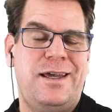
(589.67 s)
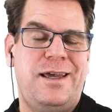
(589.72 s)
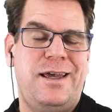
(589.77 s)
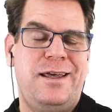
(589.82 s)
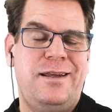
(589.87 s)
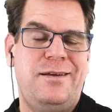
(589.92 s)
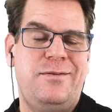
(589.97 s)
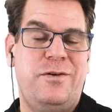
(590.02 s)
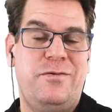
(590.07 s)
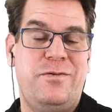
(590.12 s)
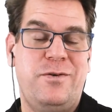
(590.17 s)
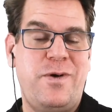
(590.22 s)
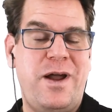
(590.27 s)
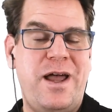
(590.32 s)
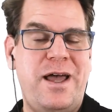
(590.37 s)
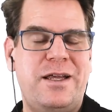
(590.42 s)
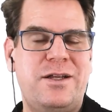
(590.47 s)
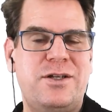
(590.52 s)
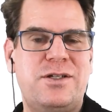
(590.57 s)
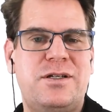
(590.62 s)
and we've
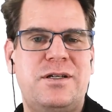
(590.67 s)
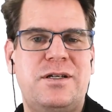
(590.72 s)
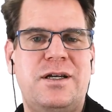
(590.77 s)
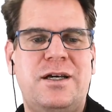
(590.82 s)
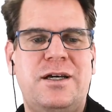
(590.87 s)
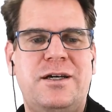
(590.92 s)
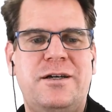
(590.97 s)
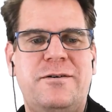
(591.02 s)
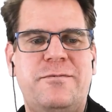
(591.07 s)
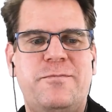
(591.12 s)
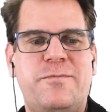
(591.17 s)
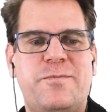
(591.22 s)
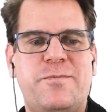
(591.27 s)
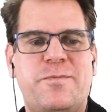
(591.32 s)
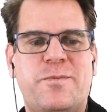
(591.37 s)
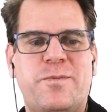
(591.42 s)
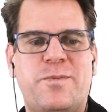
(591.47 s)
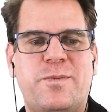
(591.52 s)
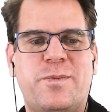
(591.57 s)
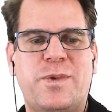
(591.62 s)
arranged a
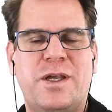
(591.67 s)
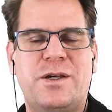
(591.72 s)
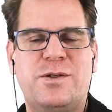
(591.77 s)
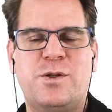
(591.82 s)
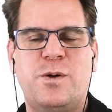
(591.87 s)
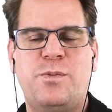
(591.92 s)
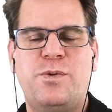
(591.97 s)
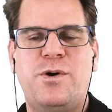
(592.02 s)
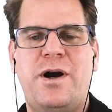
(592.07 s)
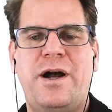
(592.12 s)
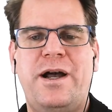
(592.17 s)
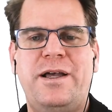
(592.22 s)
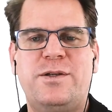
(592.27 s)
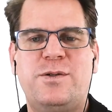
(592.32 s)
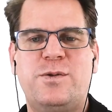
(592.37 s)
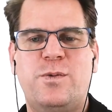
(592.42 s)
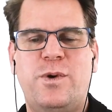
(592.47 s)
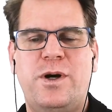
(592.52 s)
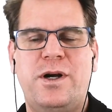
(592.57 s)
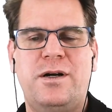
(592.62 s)

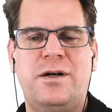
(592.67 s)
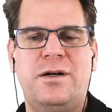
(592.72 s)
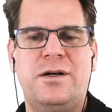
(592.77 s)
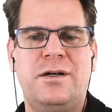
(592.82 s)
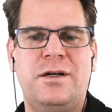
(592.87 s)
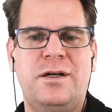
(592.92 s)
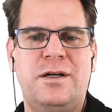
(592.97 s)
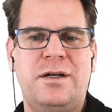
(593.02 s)
surprise where